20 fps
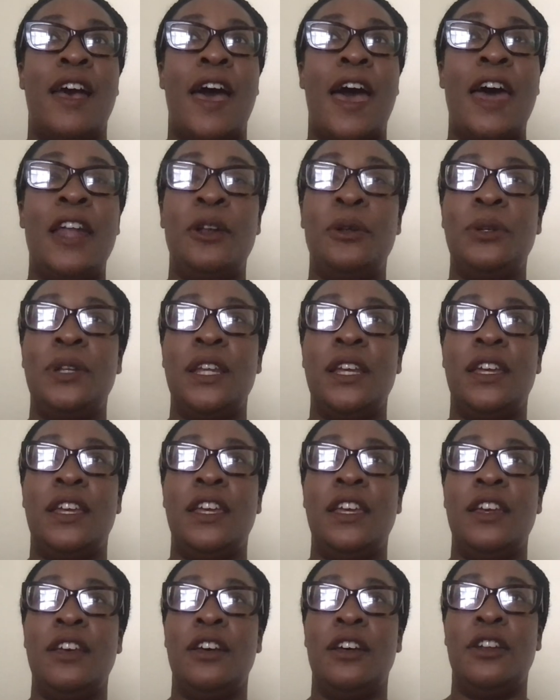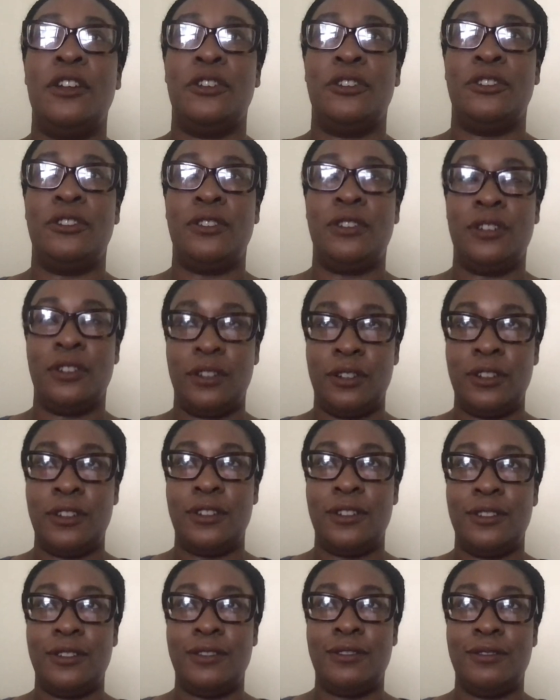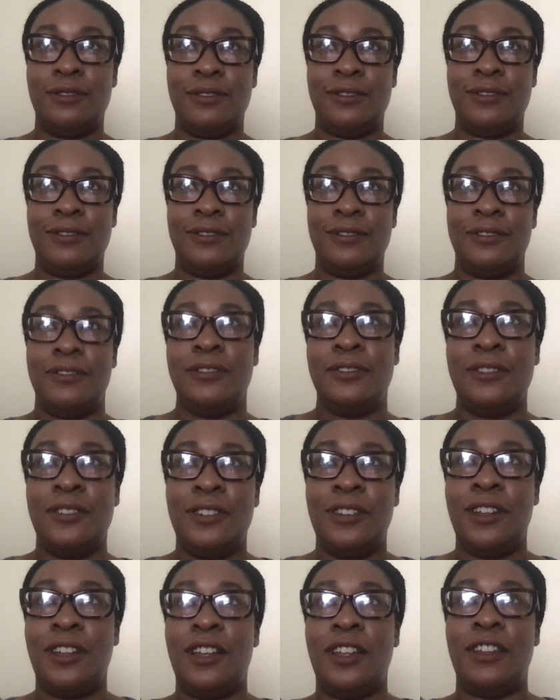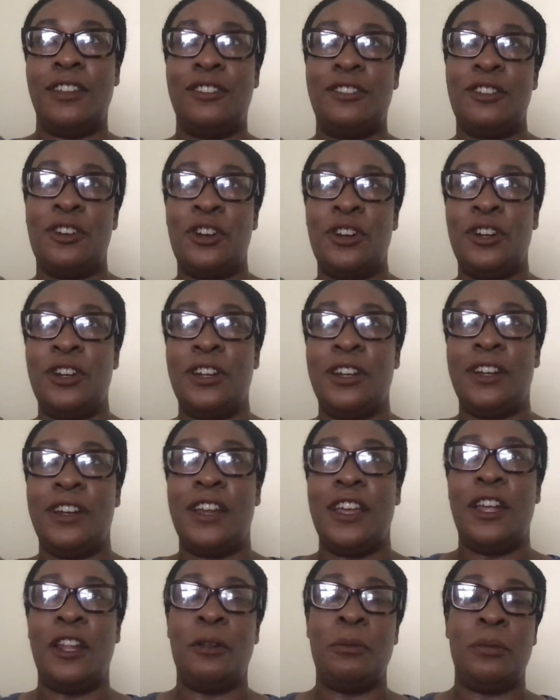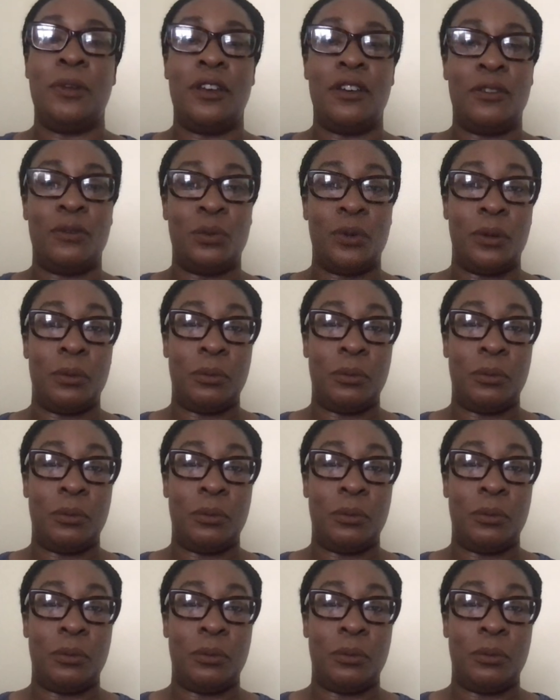I don't think he understood a certain element of